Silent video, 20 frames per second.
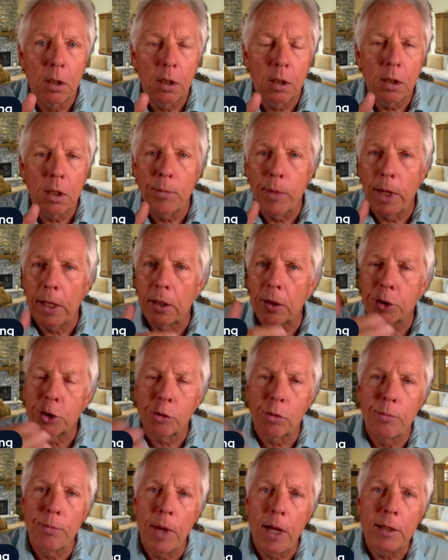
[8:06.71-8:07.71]
can make a
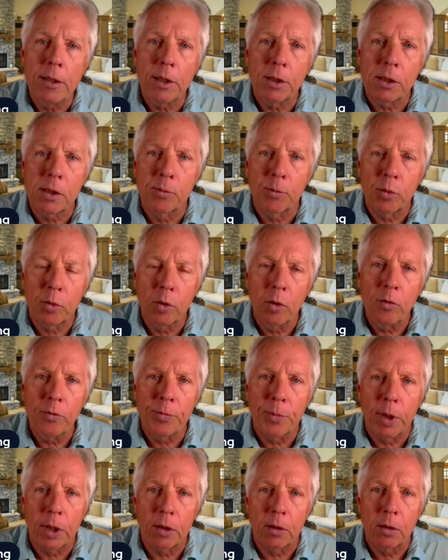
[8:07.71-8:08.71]
tremendous
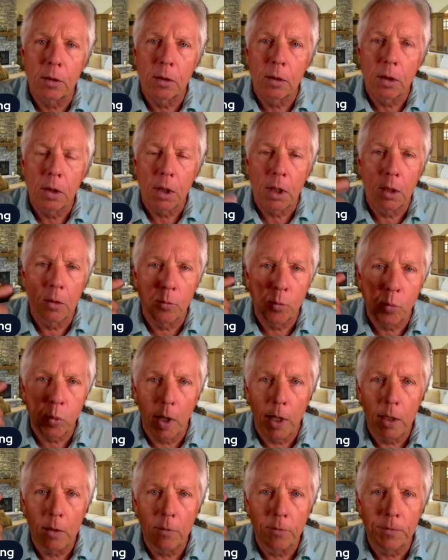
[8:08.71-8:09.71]
improvement in
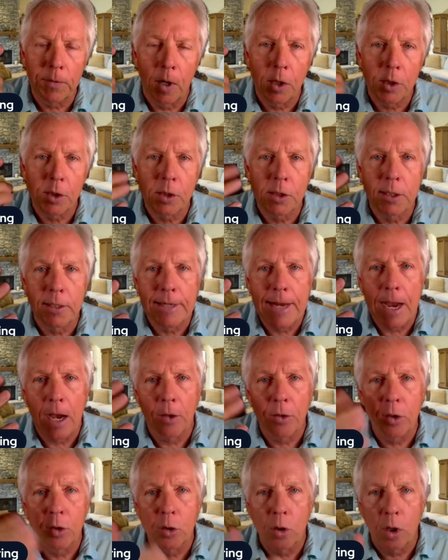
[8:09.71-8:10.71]
brain function and how
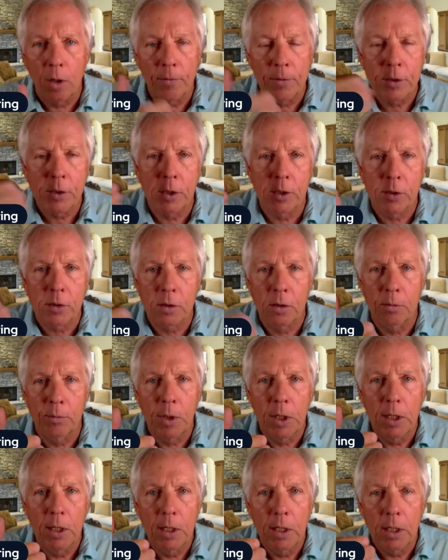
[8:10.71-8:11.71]
the nervous system
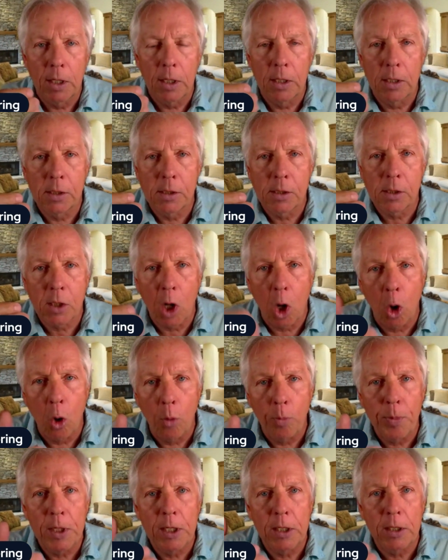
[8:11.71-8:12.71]
is
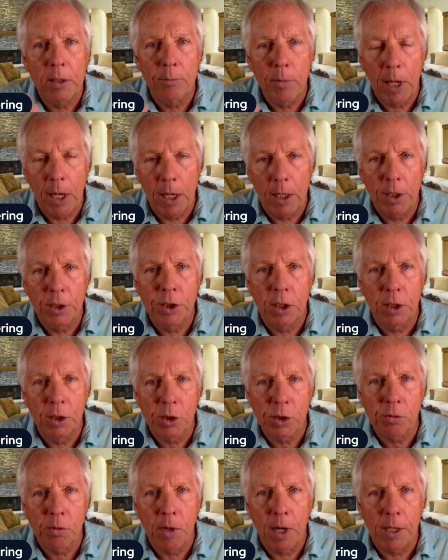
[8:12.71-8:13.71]
coping and managing
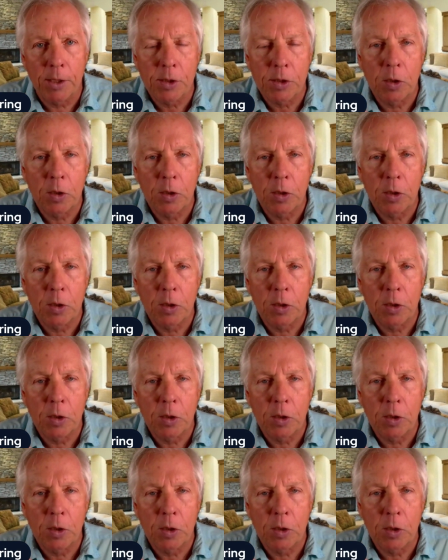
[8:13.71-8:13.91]
stress.